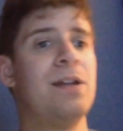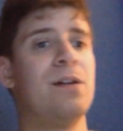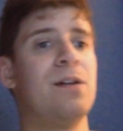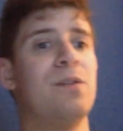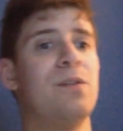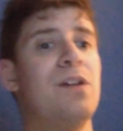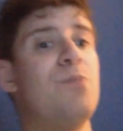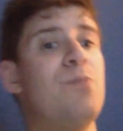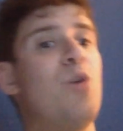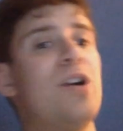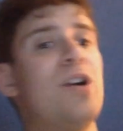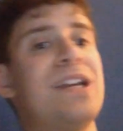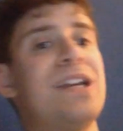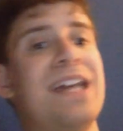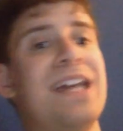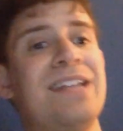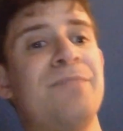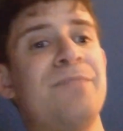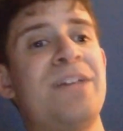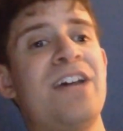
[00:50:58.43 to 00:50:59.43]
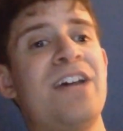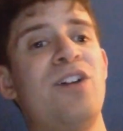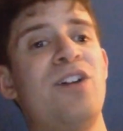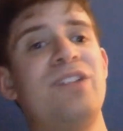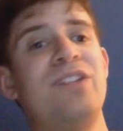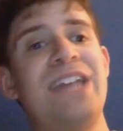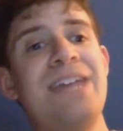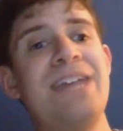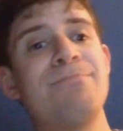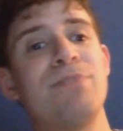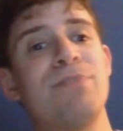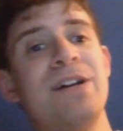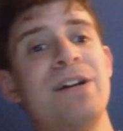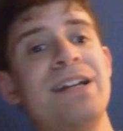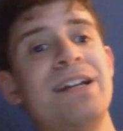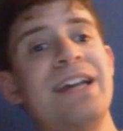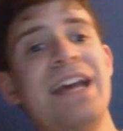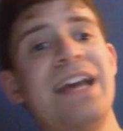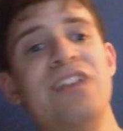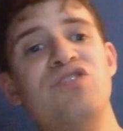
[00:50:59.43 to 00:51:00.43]
Liv Morgan ended up getting on the
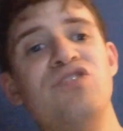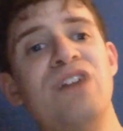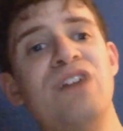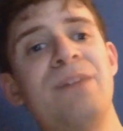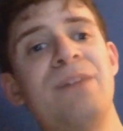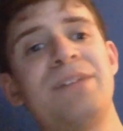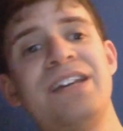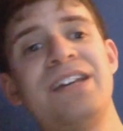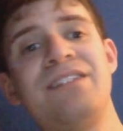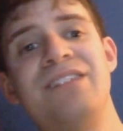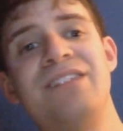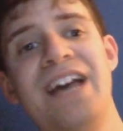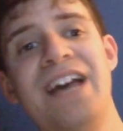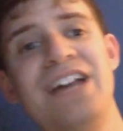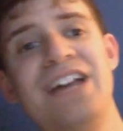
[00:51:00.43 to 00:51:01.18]
apron and drop kicked Nia